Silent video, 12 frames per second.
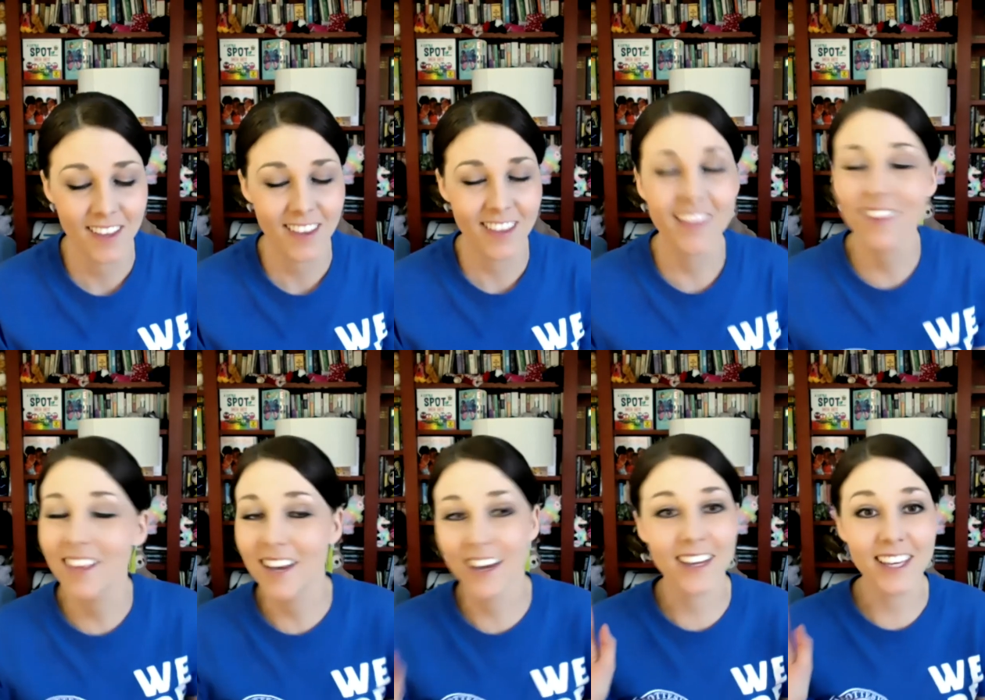
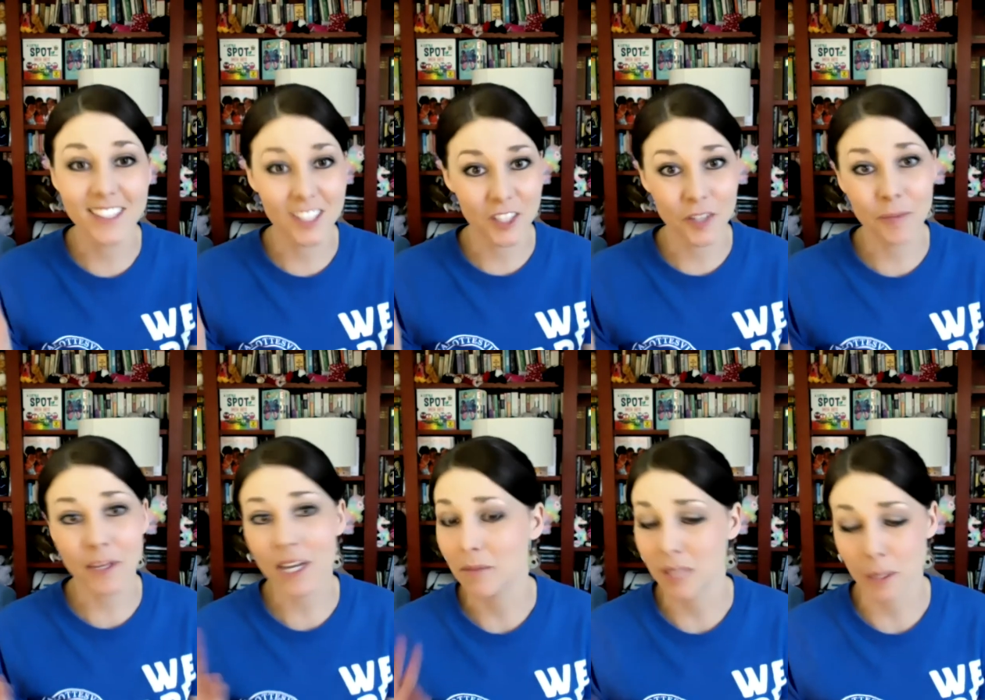the easier it
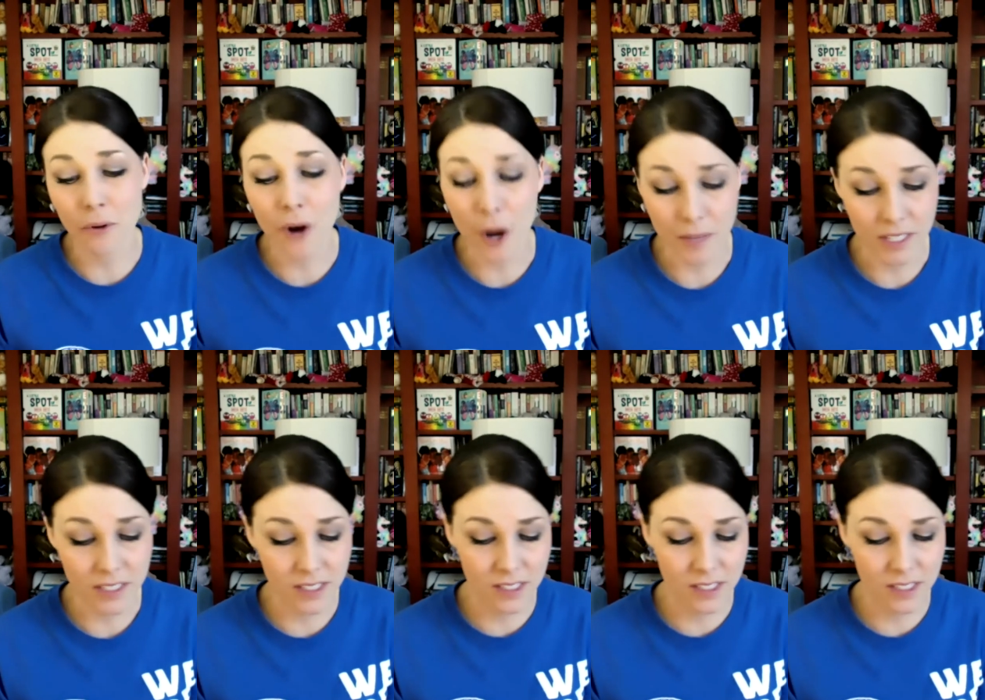becomes, I promise.